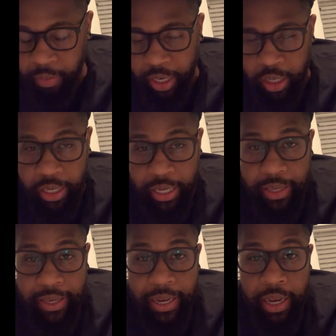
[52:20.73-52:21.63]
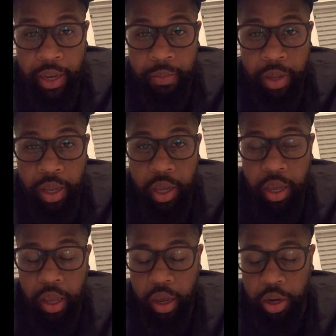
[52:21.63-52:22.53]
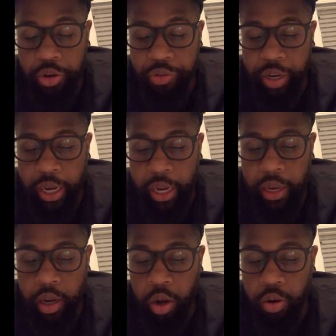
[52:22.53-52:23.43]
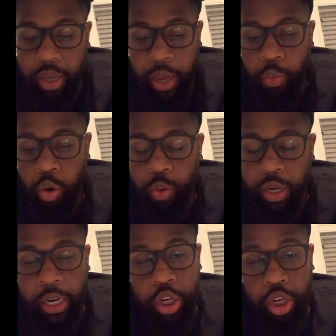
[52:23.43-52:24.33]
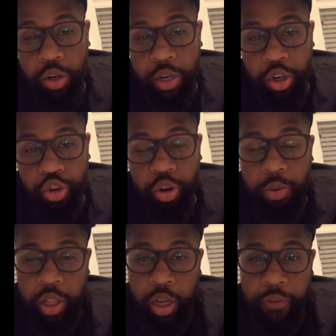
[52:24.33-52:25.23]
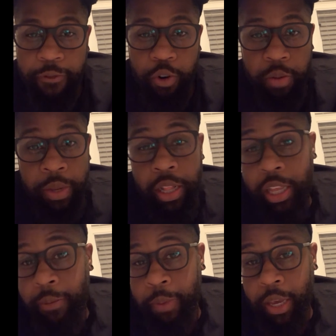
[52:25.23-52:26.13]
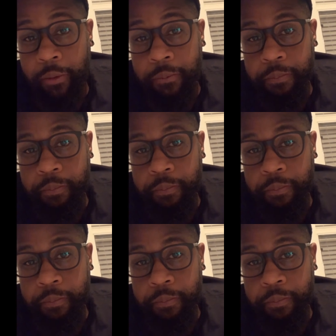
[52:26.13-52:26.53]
manager at the time agreed, okay, well, we need to shoot in a strip club for it to be clickbait.